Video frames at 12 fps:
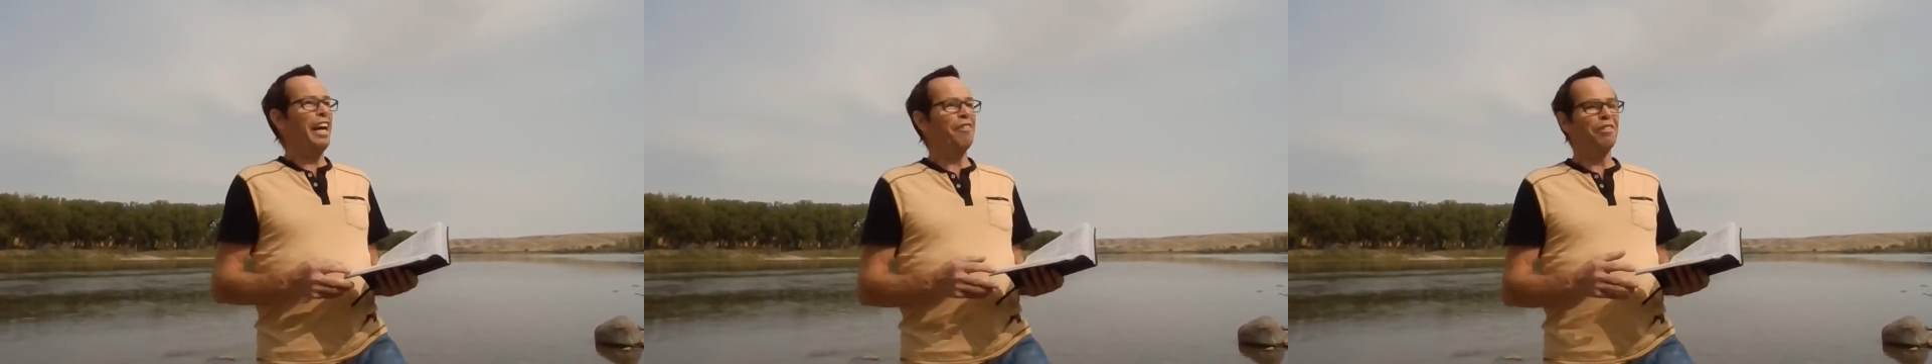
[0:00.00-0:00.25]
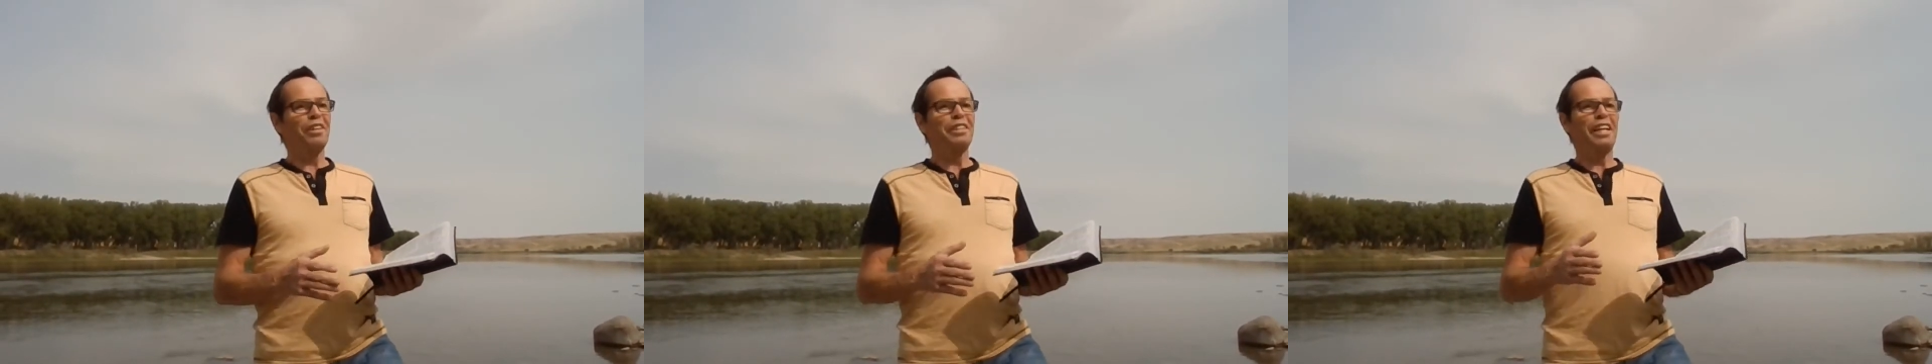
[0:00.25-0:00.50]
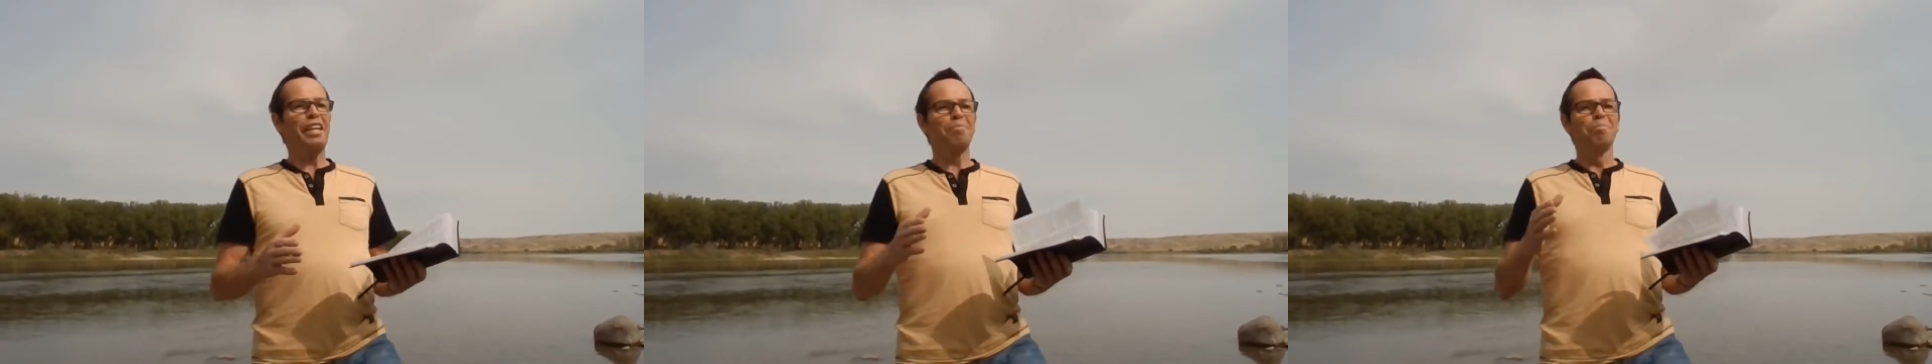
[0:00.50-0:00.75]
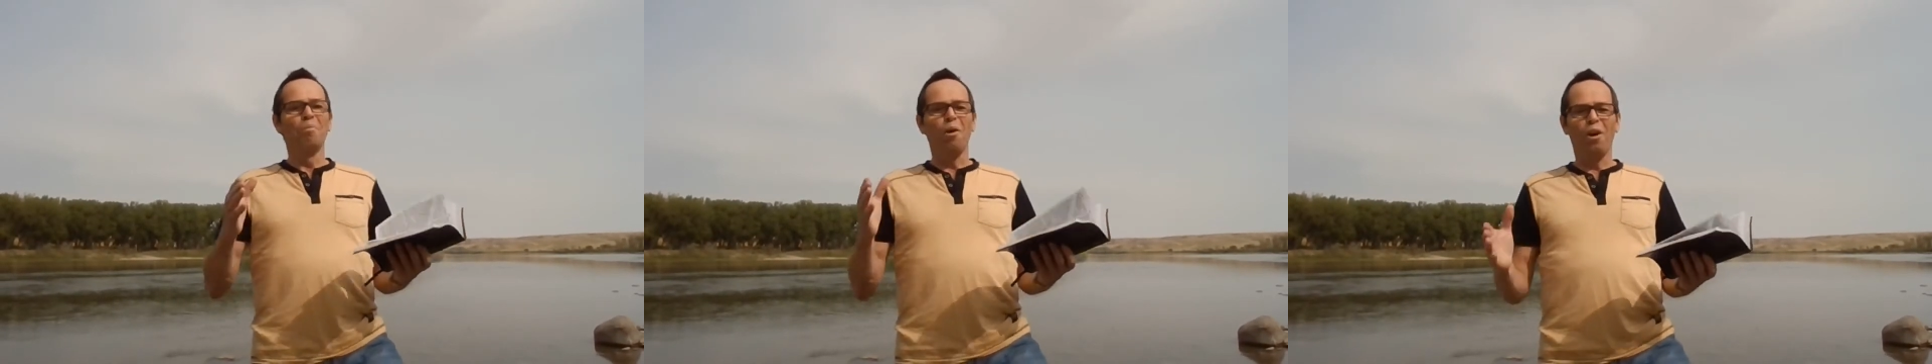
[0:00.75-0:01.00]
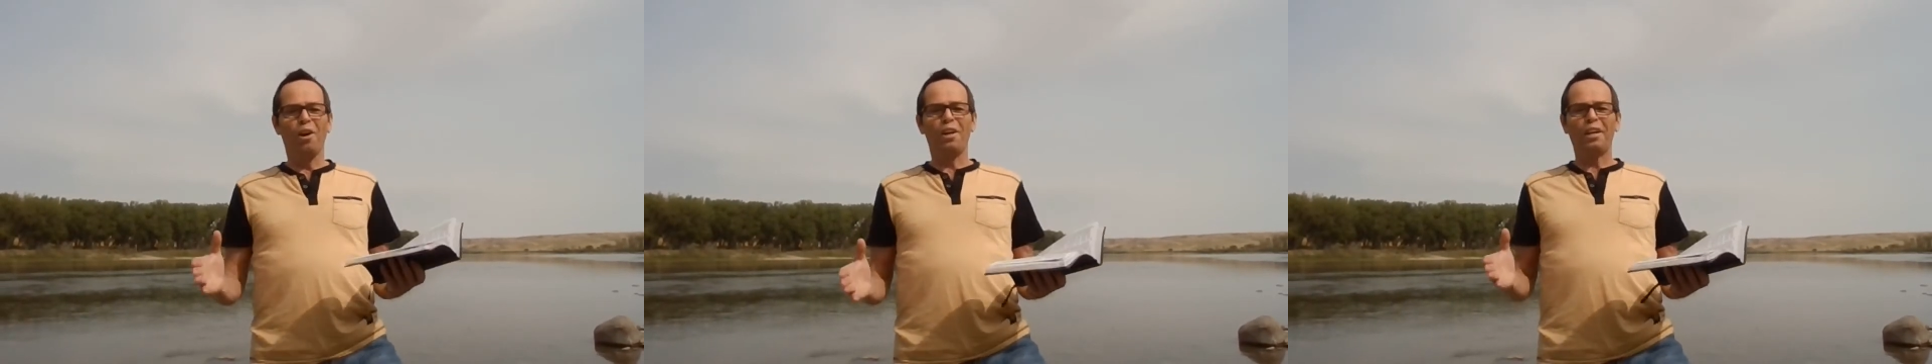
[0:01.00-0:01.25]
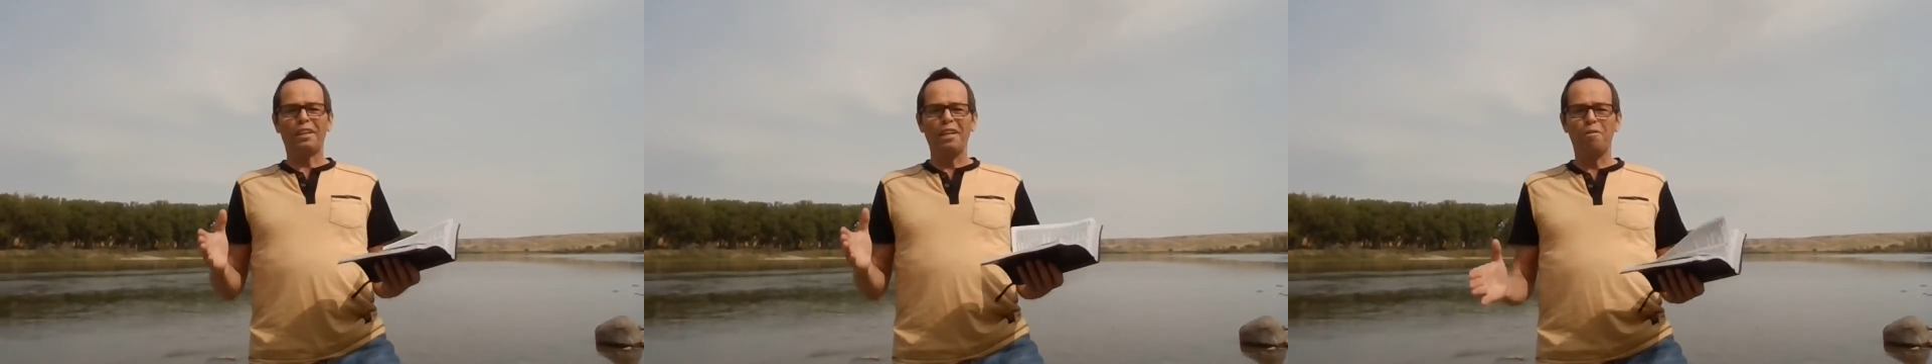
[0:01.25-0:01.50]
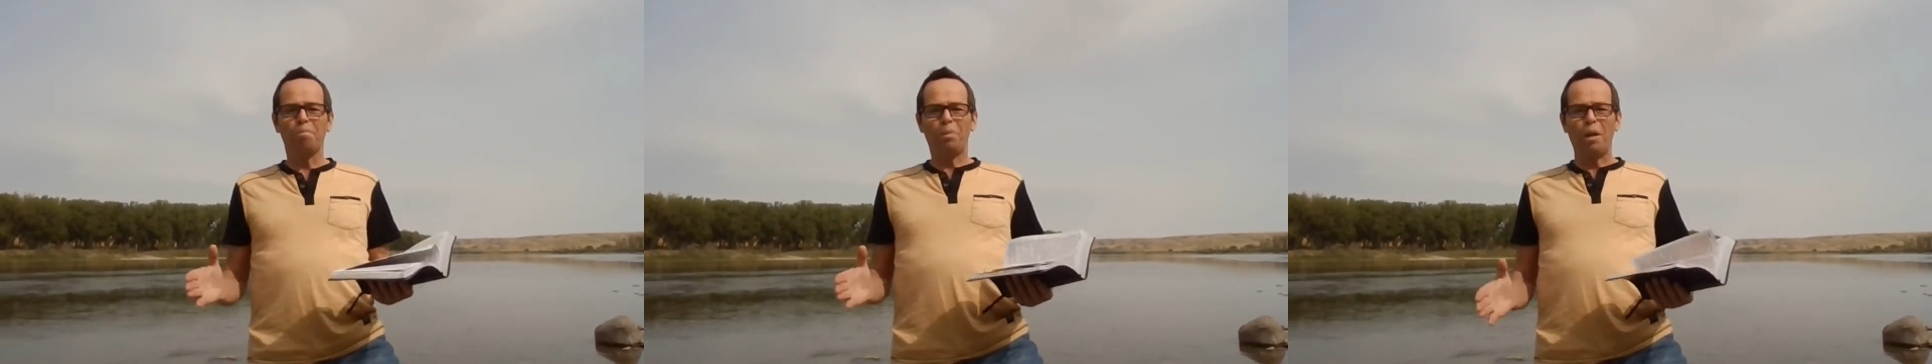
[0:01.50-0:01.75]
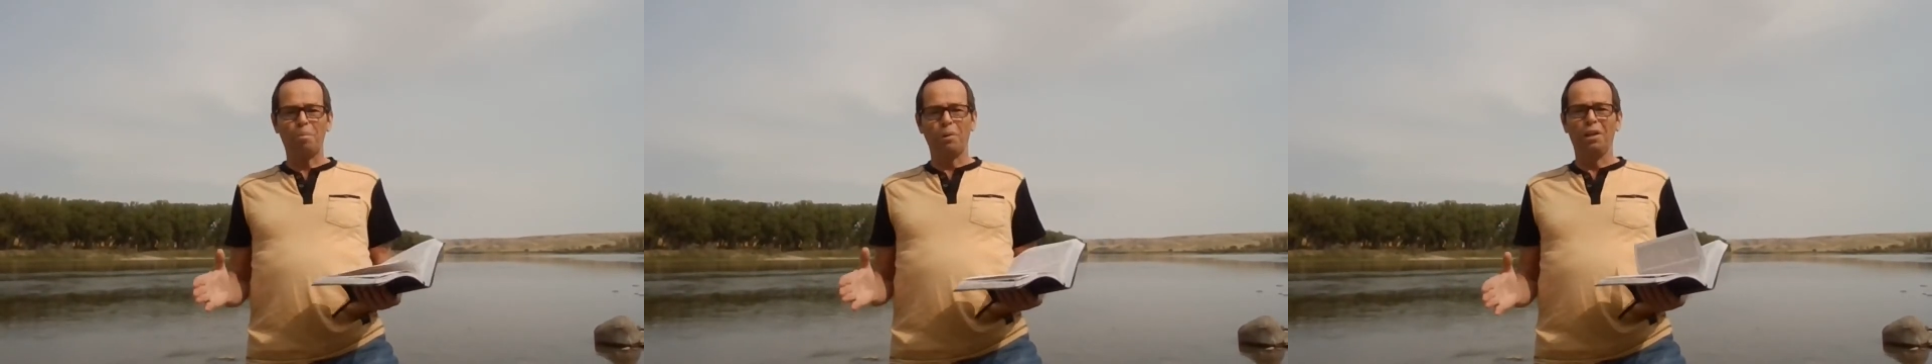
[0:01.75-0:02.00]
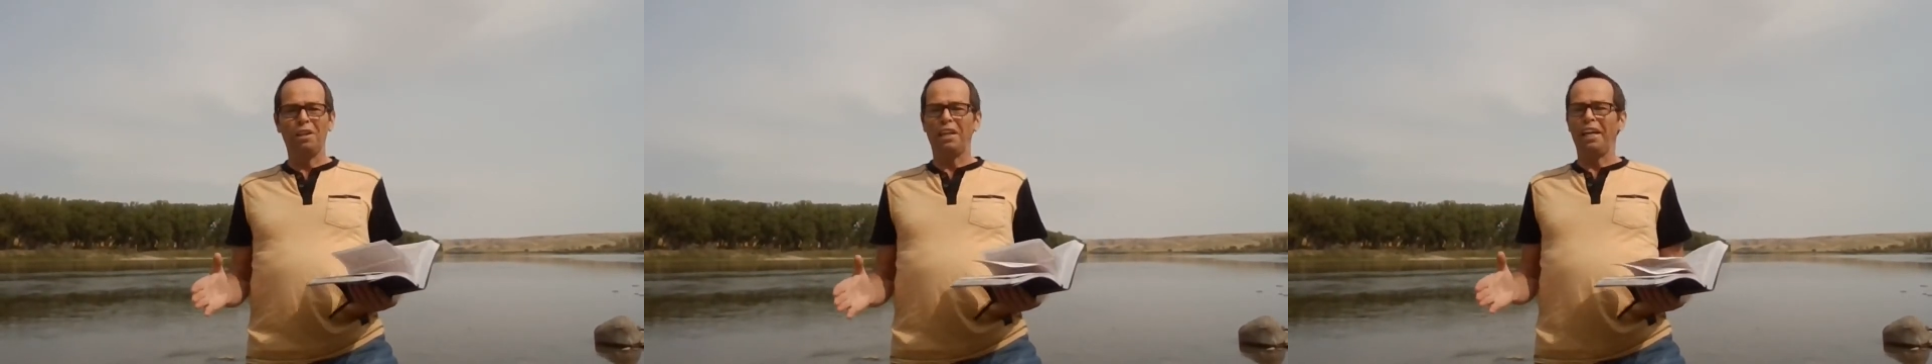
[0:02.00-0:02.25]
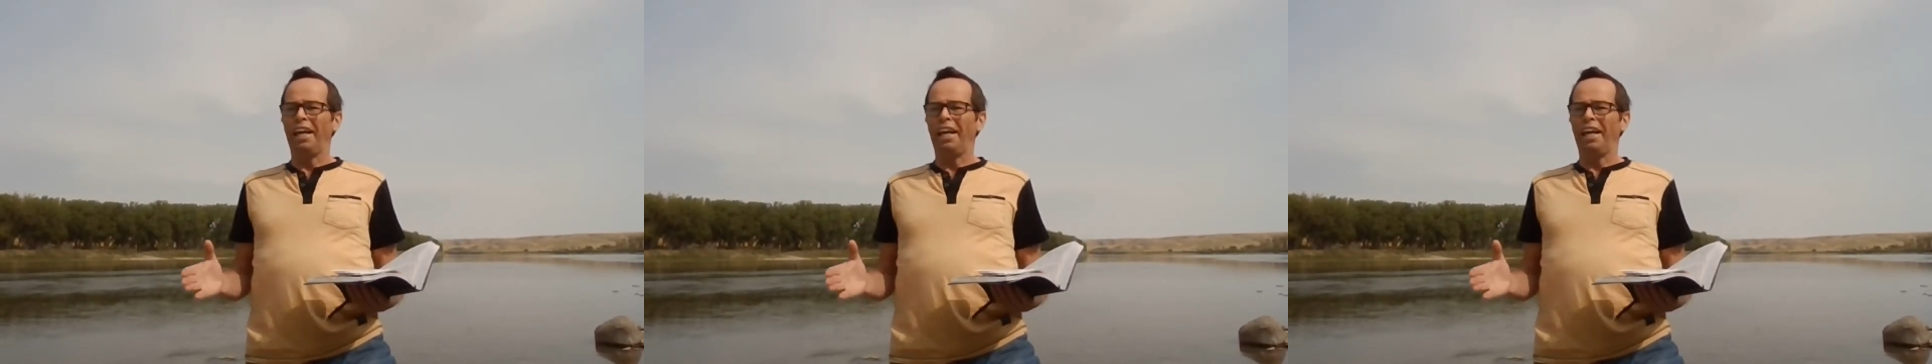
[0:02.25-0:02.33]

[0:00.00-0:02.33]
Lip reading: ever need more good people?